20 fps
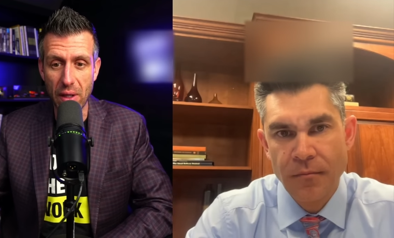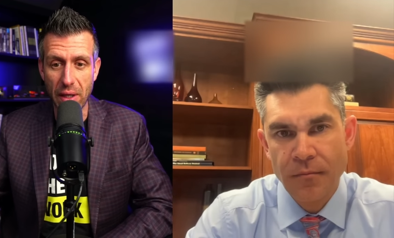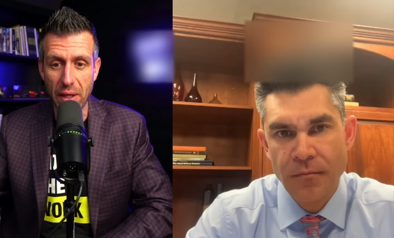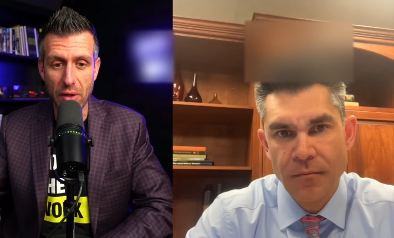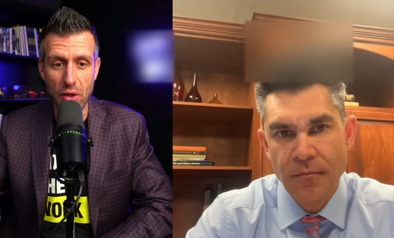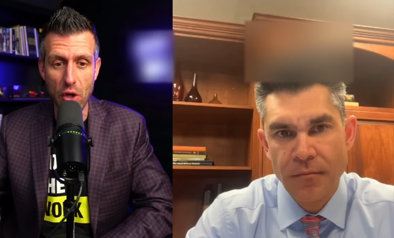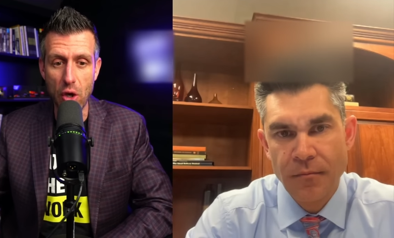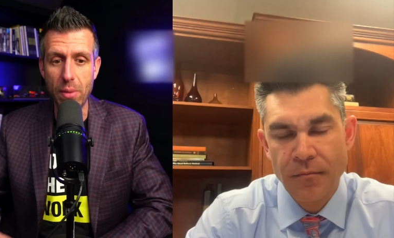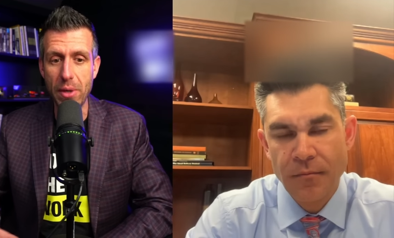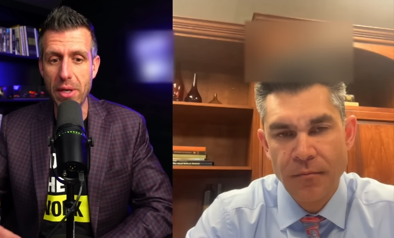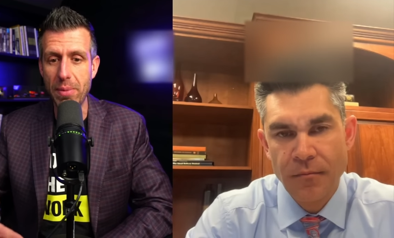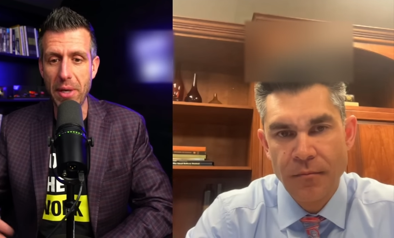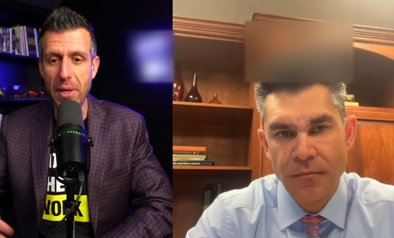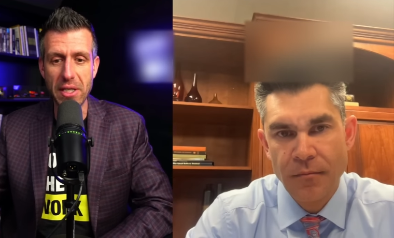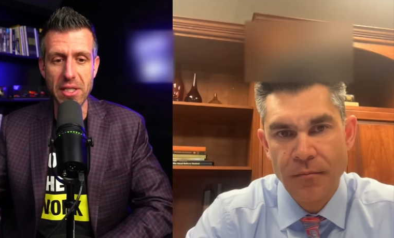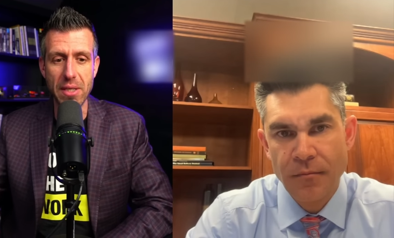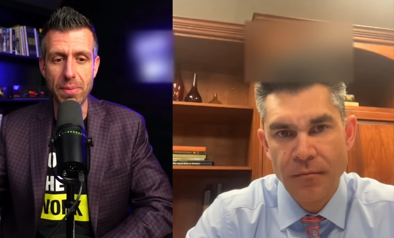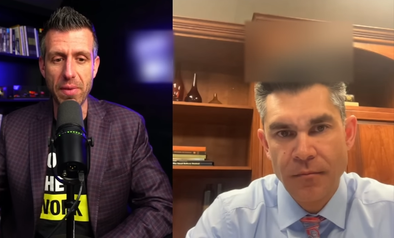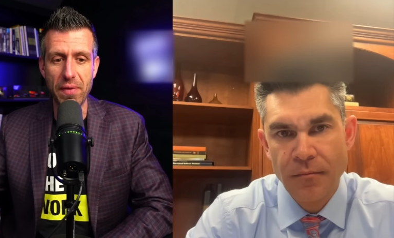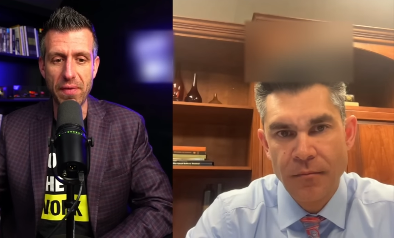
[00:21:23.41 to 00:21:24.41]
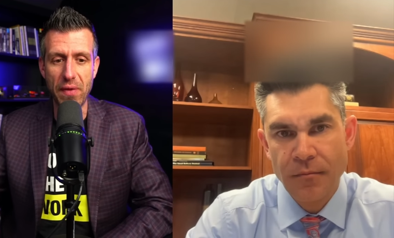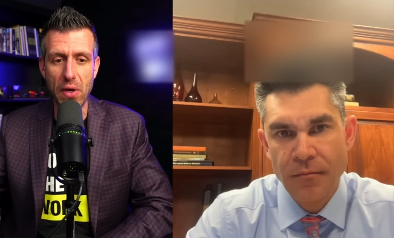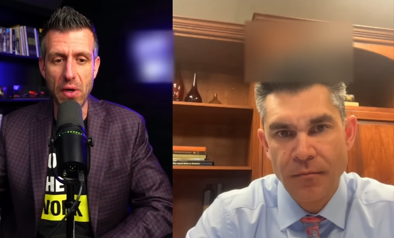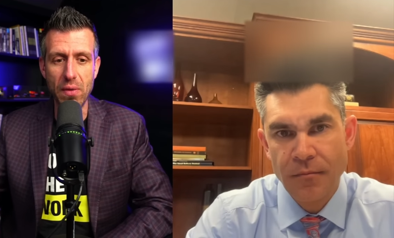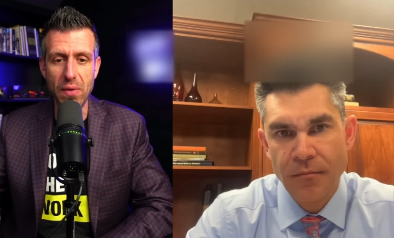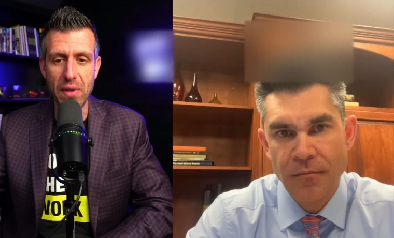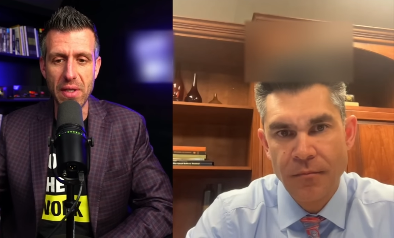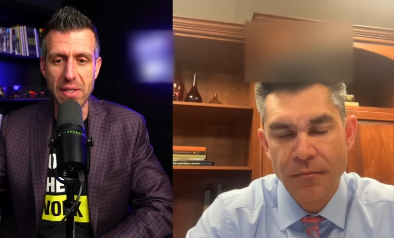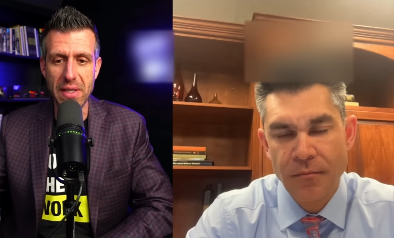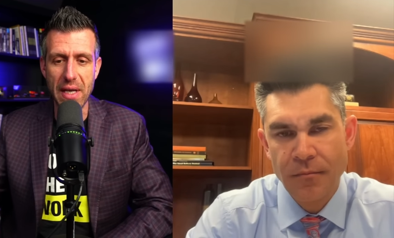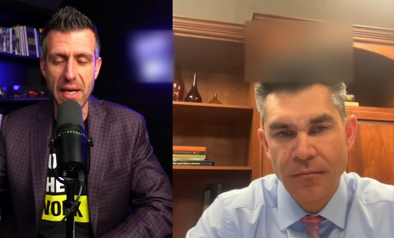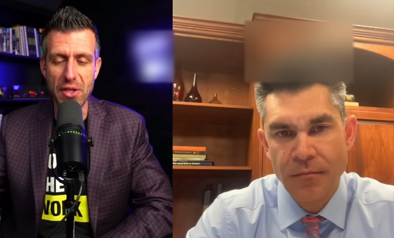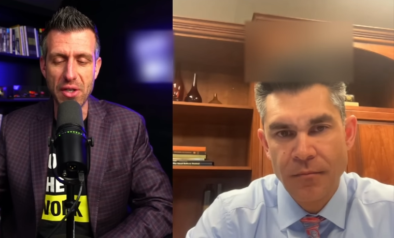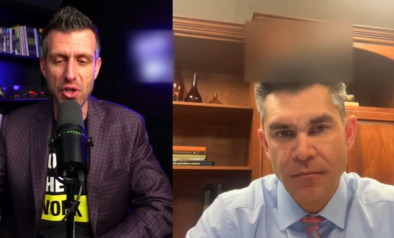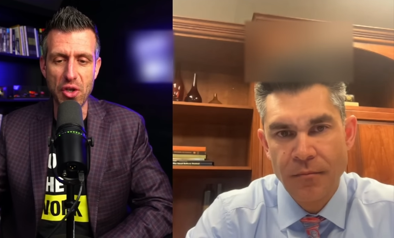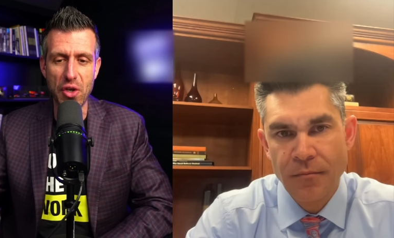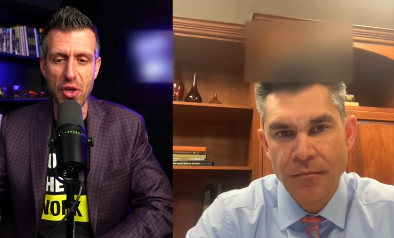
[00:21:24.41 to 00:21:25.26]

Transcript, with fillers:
Speaker 1: Like, nobody picks up the phone these days.